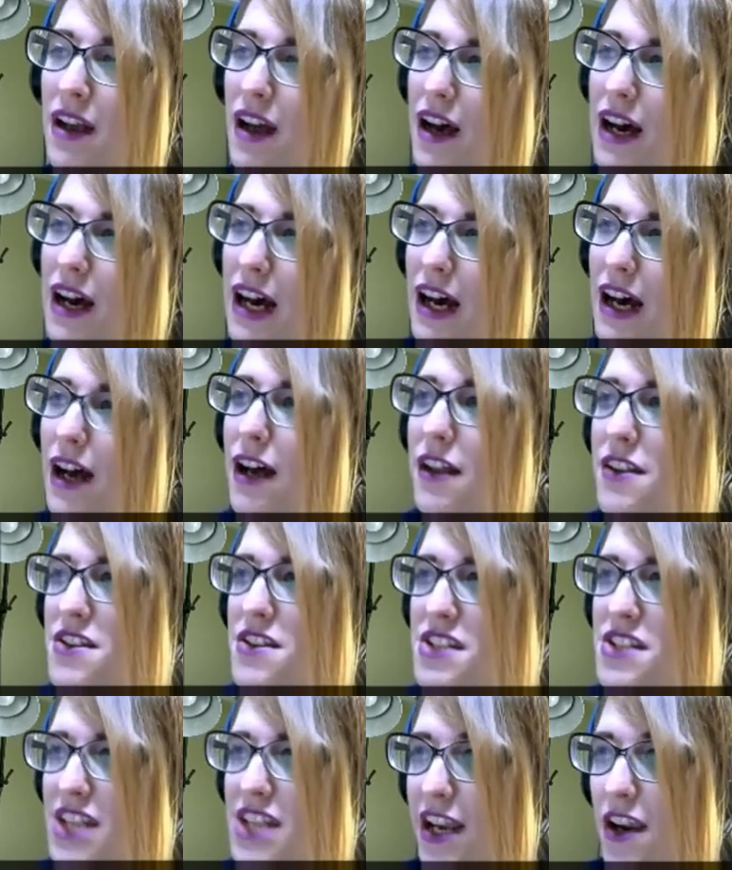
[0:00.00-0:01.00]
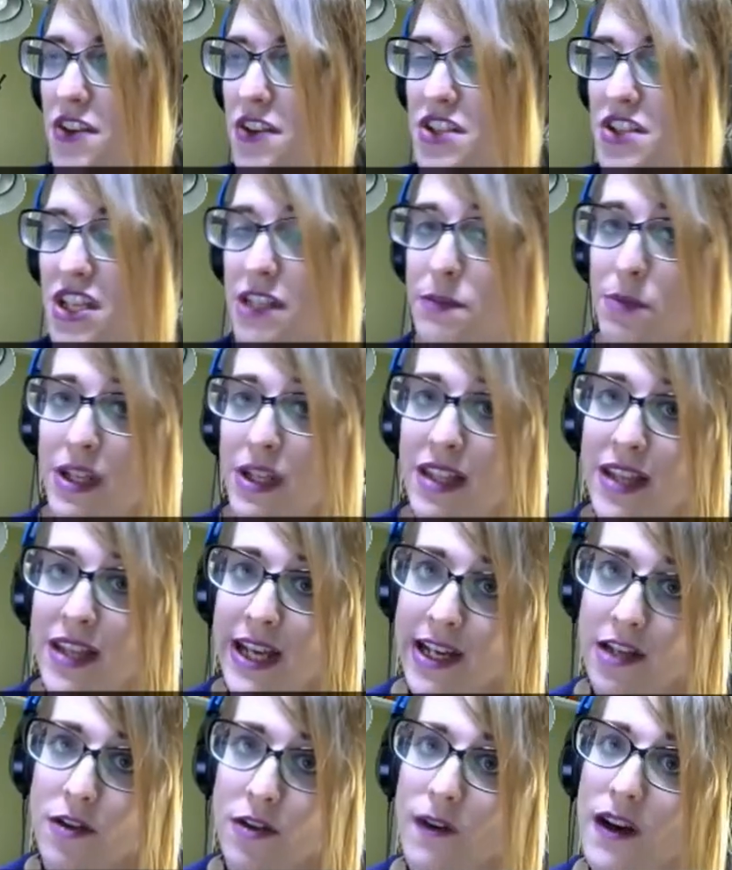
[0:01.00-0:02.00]
Zygarde does play
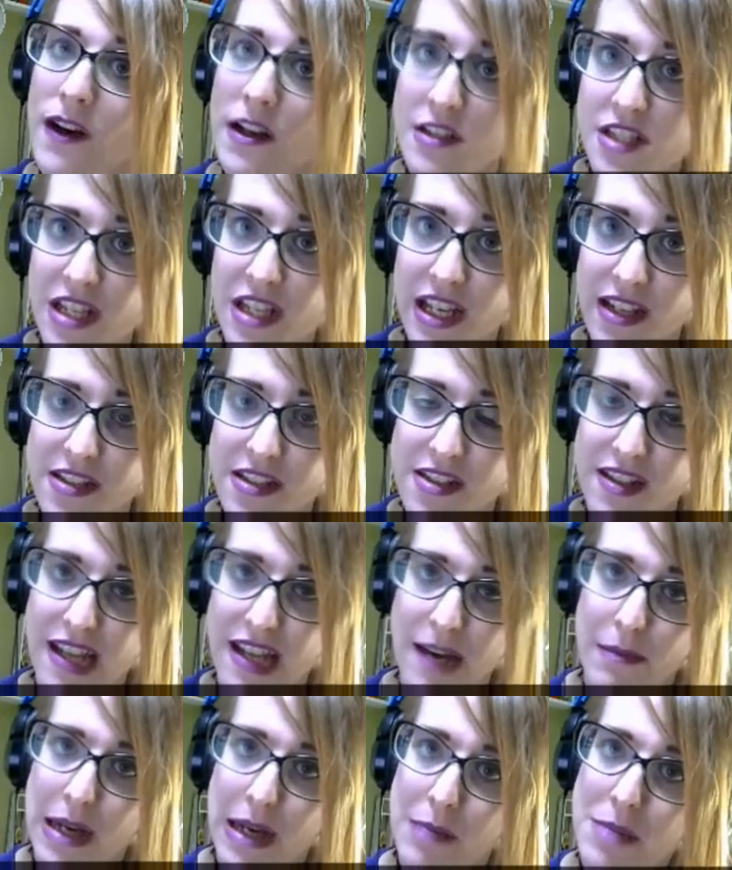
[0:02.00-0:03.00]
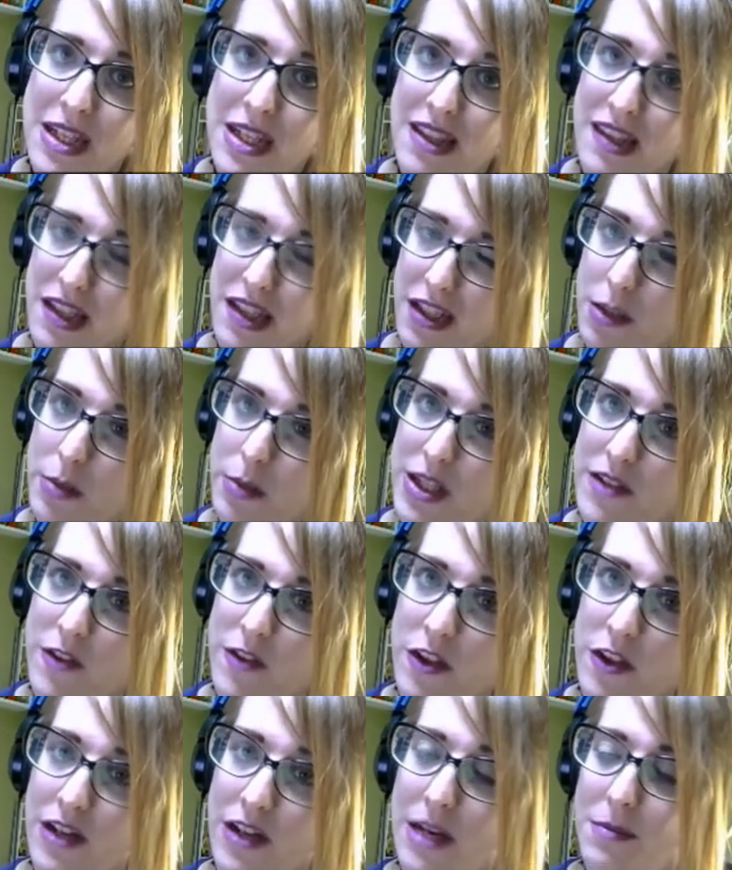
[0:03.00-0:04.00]
Lycanroc GX, so that might be a little bit of a
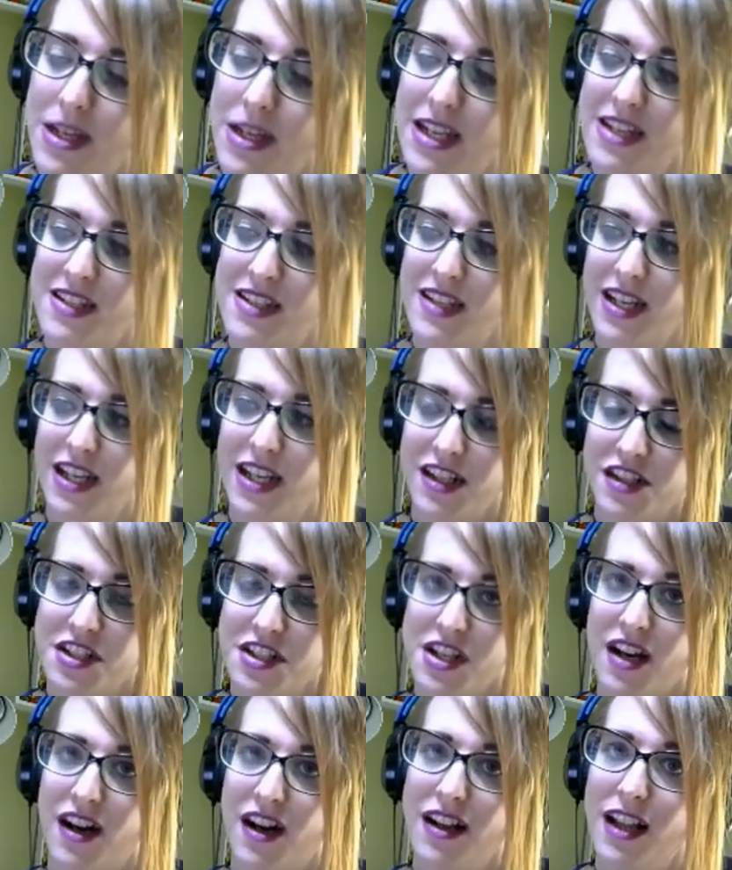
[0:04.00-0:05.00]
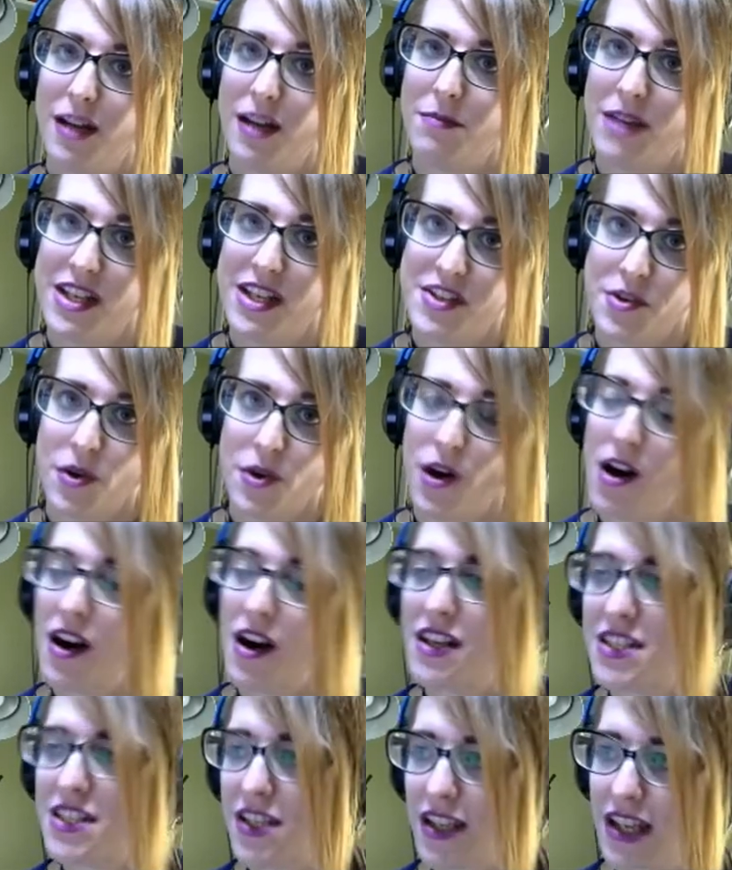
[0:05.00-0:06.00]
threat because they can just call up my
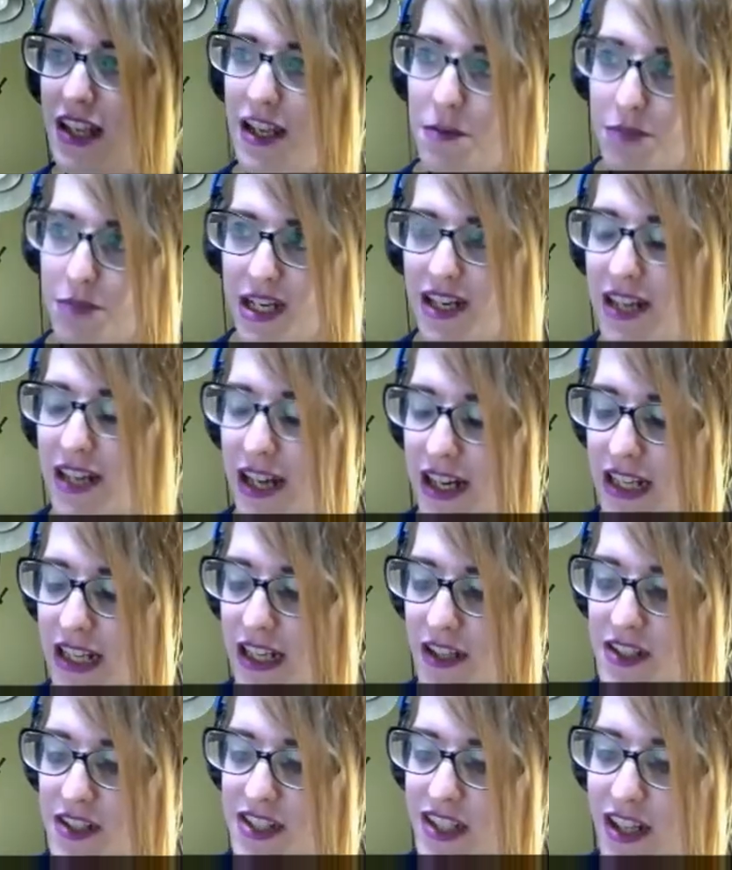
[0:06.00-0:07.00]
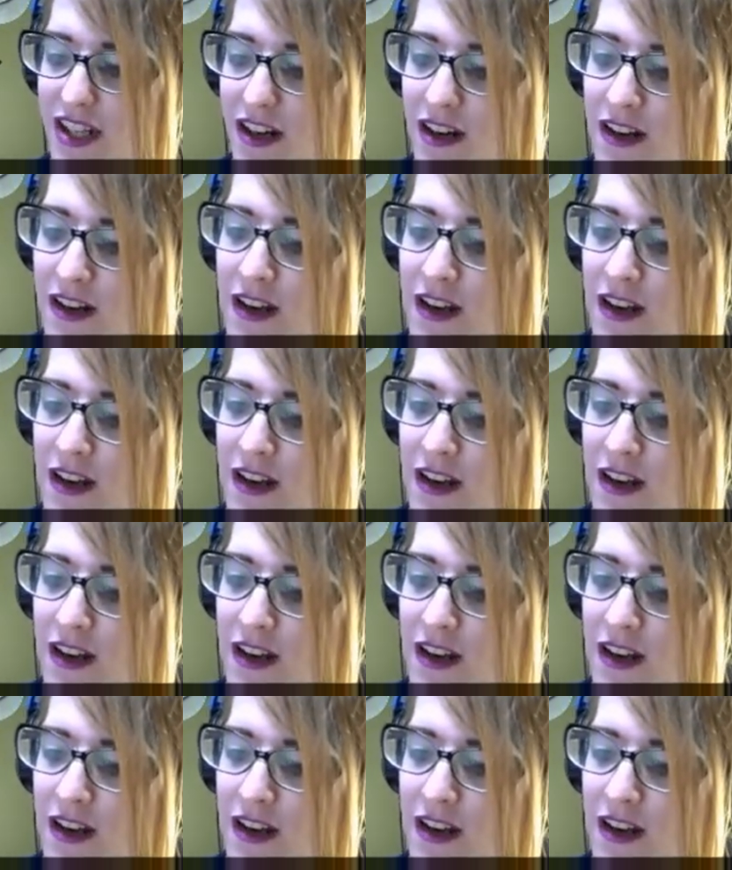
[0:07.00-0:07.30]
Zoroarks and get big knockouts there.